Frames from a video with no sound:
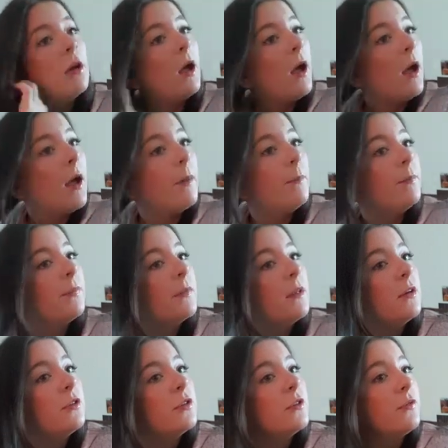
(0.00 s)
Um,
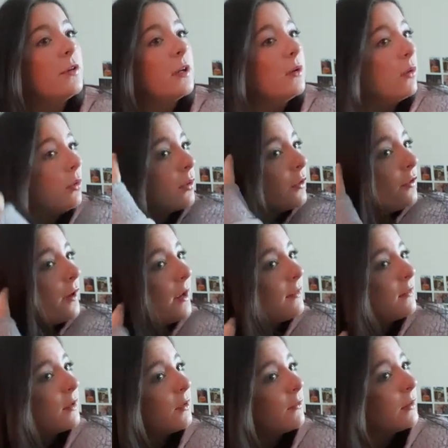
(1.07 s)
it's just really awkward
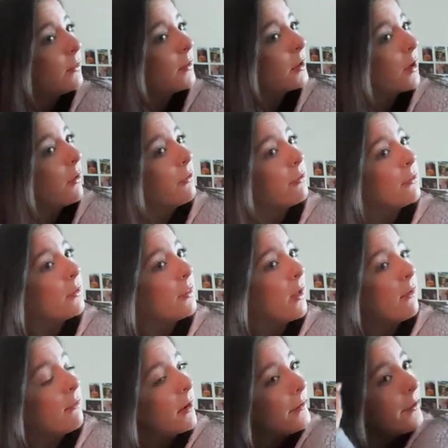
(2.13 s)
face. I don't really want to go through
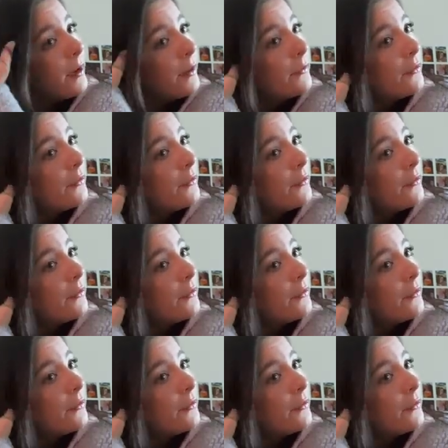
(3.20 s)
that right now,